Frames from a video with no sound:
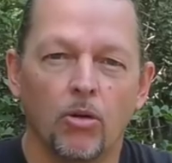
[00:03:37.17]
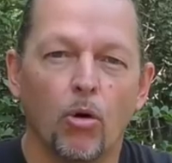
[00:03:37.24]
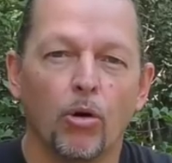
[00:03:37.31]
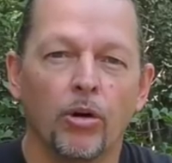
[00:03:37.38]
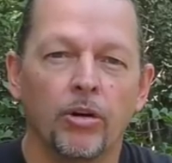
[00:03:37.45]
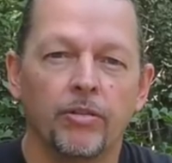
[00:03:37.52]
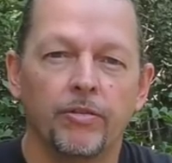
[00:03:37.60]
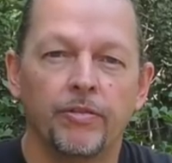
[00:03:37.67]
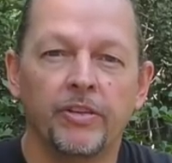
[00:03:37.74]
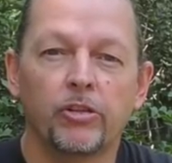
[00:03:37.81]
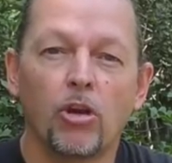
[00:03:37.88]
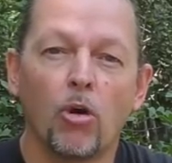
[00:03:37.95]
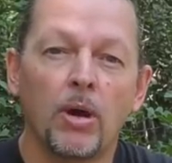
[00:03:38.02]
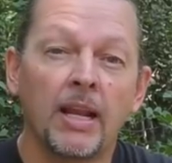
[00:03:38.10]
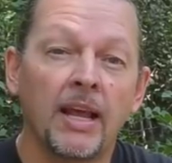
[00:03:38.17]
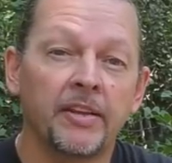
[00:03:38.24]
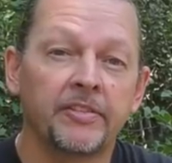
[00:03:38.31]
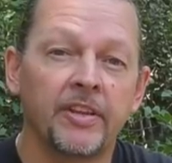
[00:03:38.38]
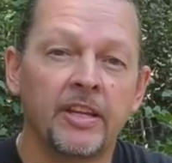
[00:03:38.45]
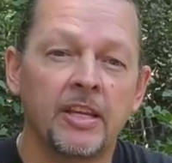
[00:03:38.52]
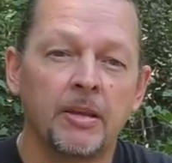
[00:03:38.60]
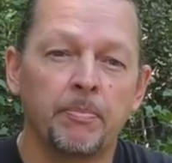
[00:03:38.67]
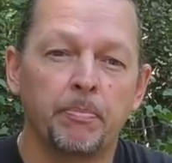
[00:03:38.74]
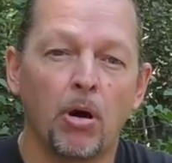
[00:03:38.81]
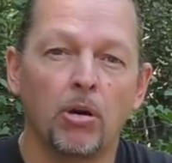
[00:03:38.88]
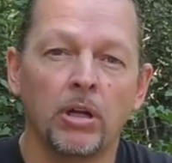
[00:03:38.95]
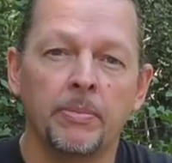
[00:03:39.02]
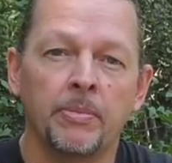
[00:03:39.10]
or viscoelastic
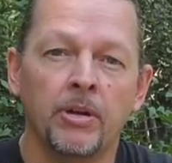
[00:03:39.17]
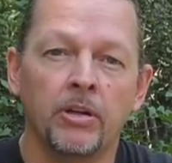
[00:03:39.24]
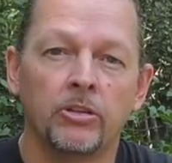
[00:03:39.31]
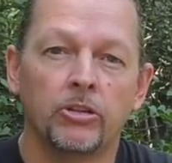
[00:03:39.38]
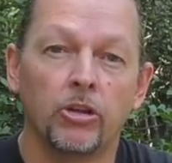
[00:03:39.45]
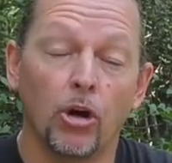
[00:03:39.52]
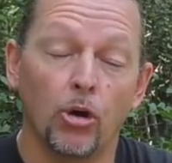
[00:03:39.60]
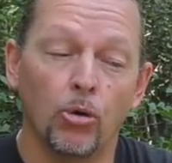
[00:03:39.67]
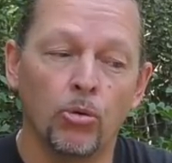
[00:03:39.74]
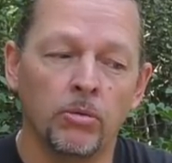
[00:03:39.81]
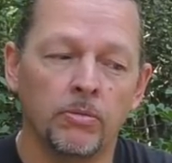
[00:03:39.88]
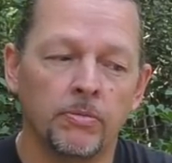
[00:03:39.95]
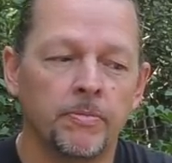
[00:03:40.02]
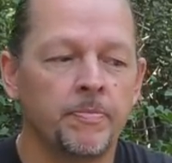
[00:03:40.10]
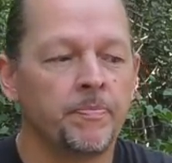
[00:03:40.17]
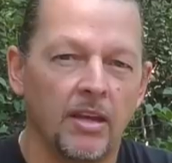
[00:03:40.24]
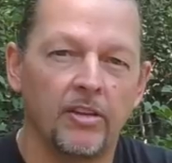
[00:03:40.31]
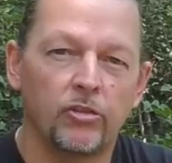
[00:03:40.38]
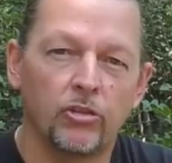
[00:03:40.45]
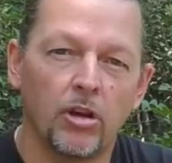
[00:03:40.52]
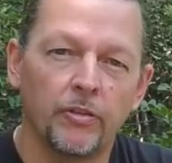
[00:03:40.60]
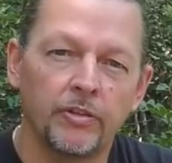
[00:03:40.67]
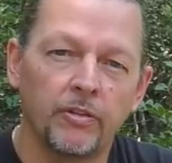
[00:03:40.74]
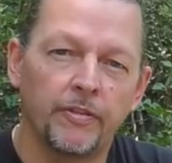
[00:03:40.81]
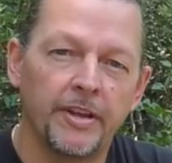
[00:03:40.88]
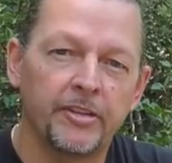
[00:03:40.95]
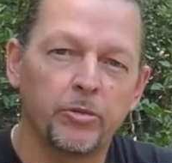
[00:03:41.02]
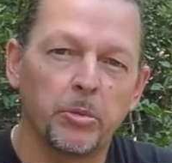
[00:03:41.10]
polymer dough, a soft and
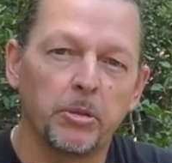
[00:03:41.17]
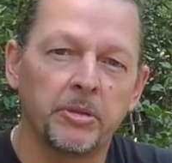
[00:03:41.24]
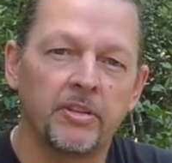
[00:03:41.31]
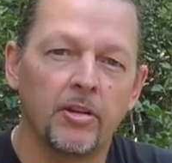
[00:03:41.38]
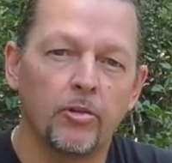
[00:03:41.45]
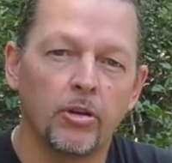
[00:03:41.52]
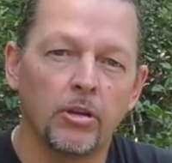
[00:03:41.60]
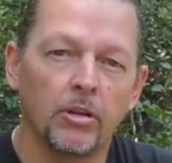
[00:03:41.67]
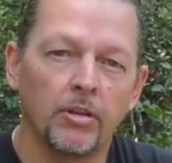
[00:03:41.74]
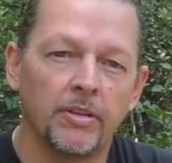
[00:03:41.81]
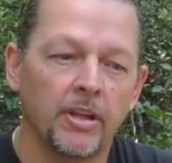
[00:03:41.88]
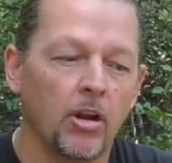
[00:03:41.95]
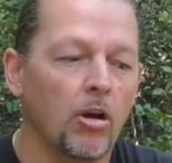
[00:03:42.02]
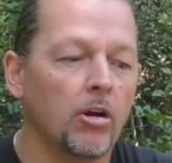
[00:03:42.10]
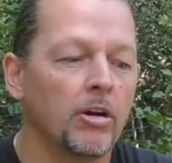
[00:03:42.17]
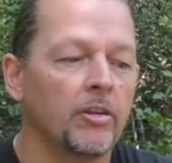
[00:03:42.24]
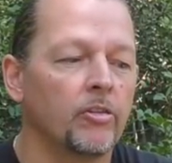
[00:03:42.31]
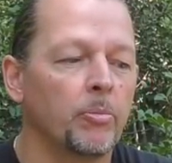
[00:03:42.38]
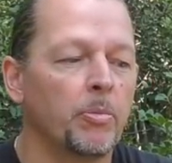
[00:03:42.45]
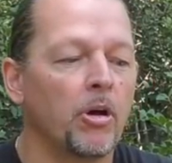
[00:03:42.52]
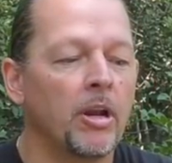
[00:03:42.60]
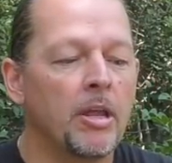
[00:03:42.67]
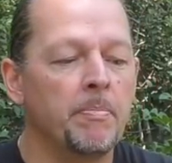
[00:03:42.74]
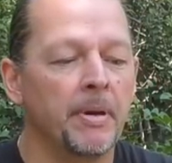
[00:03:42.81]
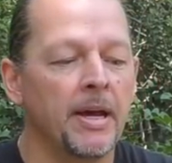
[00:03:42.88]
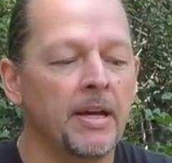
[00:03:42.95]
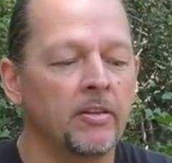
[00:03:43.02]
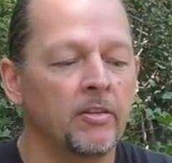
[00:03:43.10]
flexible material that hardens upon
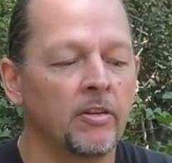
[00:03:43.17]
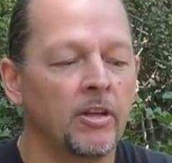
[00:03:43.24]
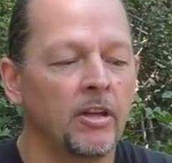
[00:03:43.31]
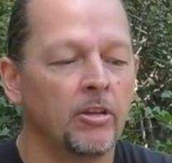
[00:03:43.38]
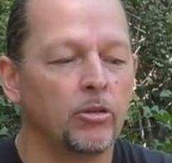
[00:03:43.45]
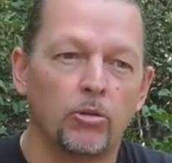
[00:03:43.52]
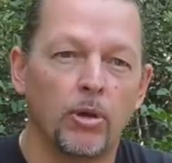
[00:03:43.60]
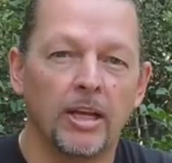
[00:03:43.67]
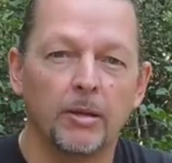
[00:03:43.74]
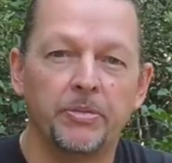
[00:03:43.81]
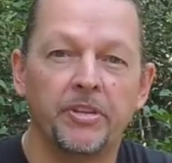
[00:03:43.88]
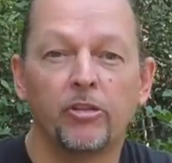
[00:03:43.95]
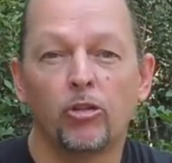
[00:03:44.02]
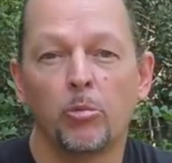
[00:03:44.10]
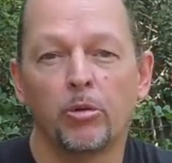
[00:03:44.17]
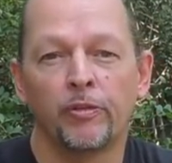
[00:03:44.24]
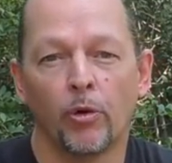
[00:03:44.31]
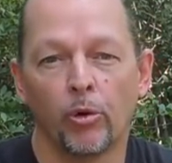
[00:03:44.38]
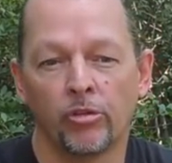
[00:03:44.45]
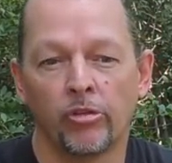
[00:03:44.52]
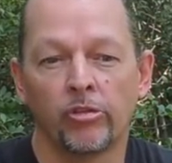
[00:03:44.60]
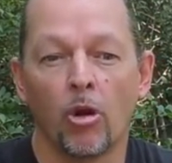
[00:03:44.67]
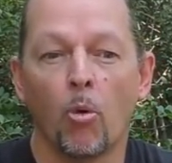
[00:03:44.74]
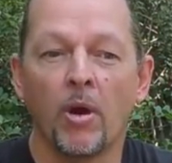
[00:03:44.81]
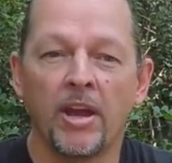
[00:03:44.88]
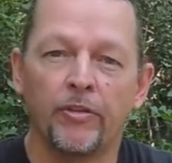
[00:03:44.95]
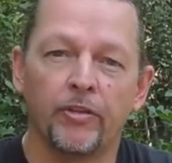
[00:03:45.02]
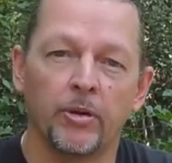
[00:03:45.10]
impact to help distribute forces
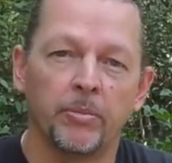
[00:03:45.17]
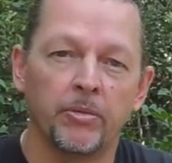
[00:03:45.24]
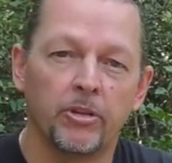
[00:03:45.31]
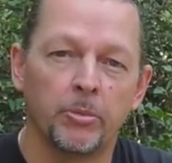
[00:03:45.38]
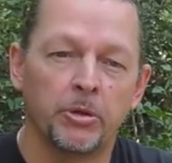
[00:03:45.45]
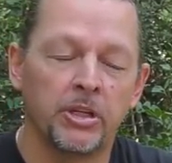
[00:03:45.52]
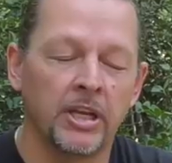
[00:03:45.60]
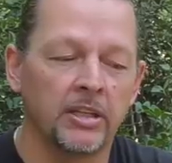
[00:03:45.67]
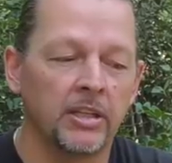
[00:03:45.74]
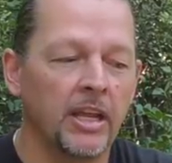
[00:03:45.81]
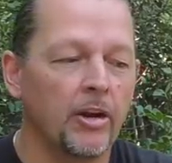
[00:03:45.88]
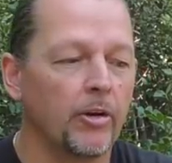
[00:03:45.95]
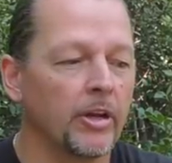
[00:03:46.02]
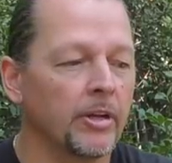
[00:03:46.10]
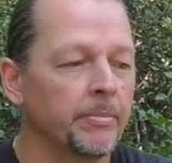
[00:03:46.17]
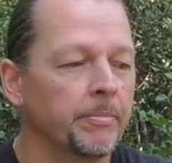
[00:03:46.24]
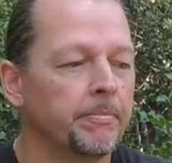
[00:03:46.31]
away from the protected area.